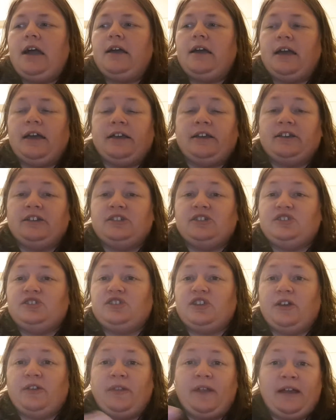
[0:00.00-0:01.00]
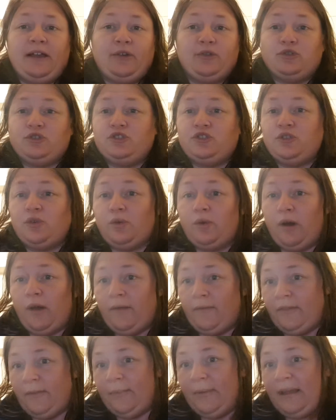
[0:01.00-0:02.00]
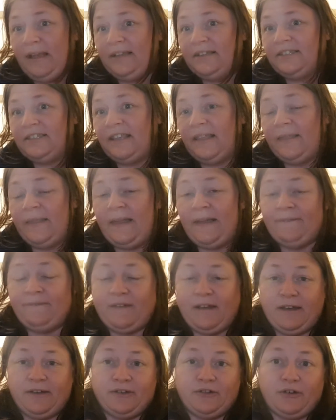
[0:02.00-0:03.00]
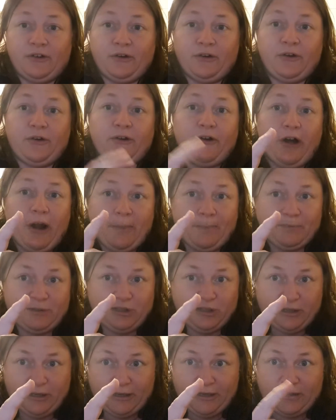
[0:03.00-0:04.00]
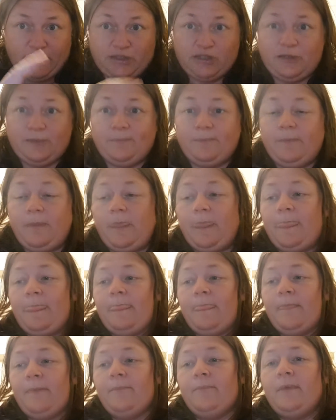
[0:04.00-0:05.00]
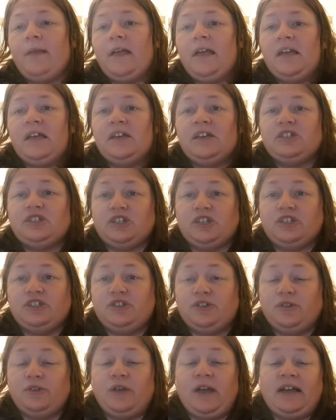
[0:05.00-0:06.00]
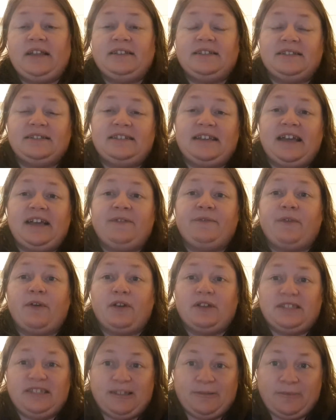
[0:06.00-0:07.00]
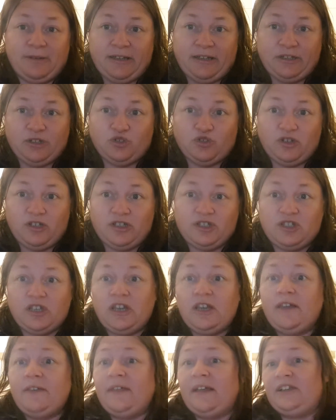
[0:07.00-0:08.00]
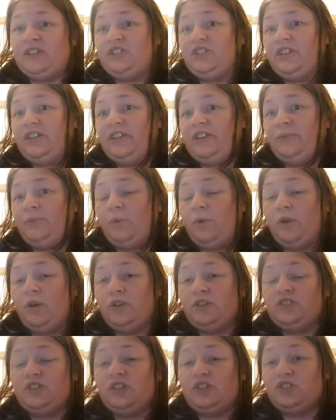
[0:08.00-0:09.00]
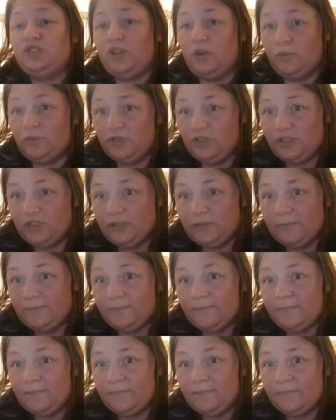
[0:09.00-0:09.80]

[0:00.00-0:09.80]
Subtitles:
And so they looked all over the place, and they found her upstairs. She too had sustained very similar injuries, that she was assaulted